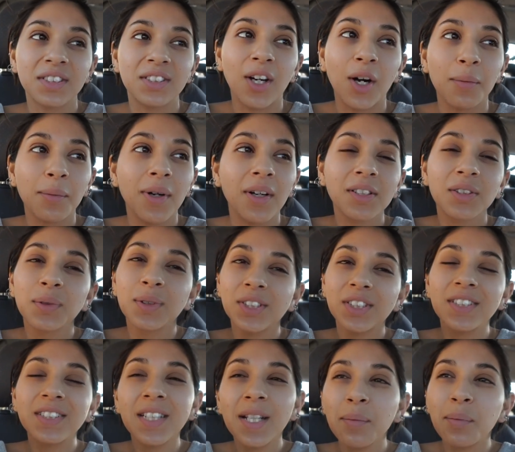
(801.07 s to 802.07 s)
Starbucks,
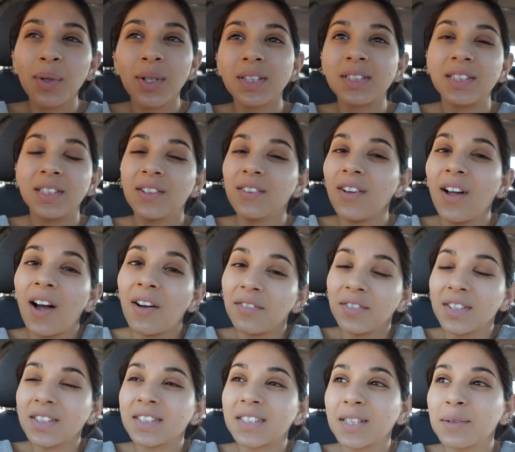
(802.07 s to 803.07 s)
which isn't a big deal,
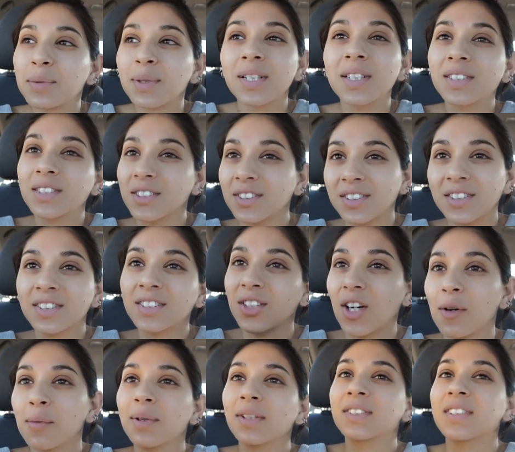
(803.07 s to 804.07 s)
obviously, because there's a
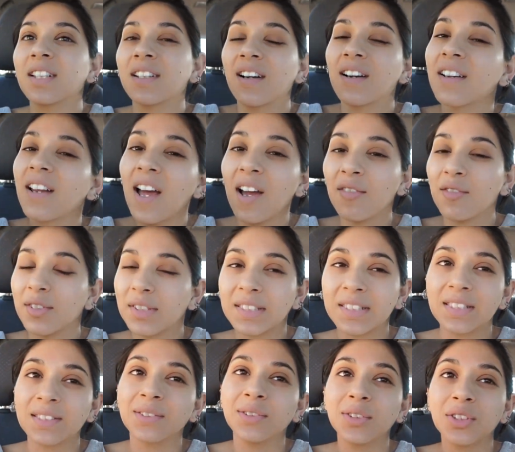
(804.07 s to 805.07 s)
Starbucks like on every
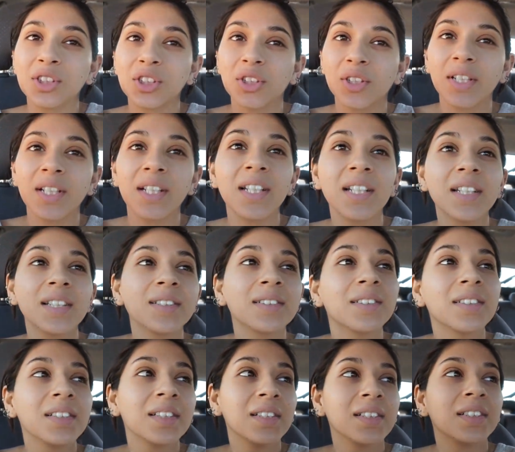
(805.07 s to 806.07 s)
single street,
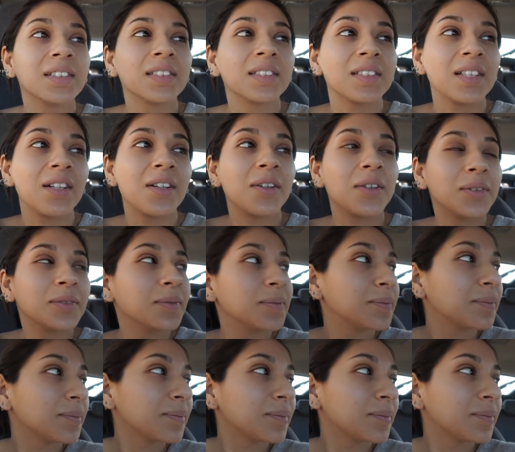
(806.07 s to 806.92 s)
so